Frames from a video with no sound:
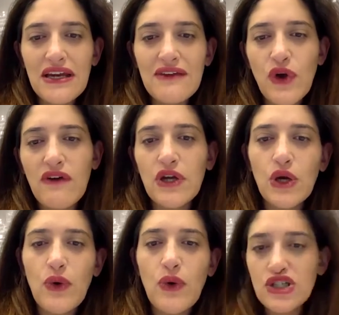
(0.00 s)
If you have any
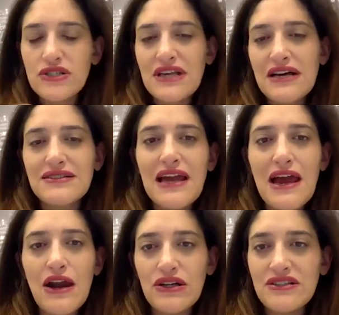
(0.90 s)
questions, as
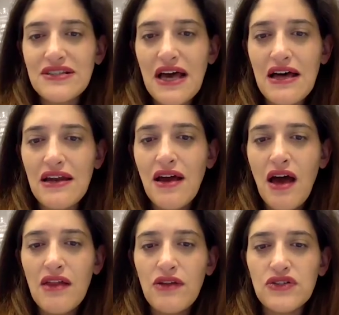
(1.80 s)
Karen said,
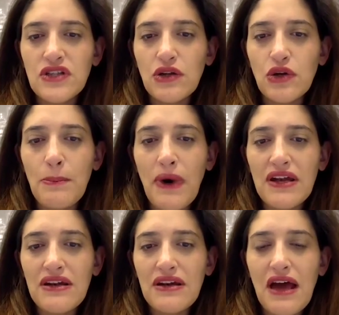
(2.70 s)
there's a little
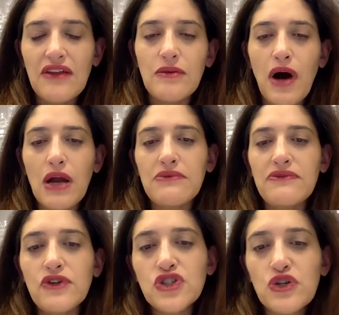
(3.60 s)
button at the bottom of
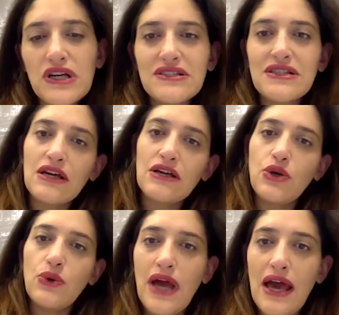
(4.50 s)
your screen saying
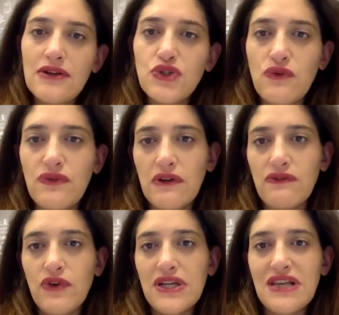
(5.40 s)
Q&A, so feel
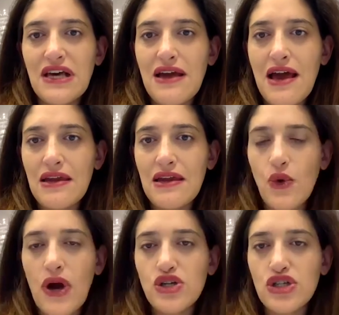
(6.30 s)
free to send any
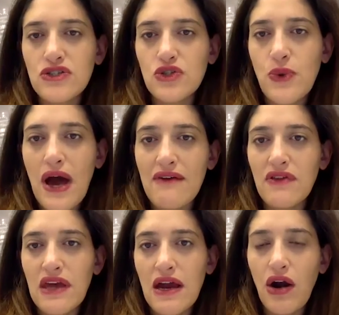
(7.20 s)
questions you have there,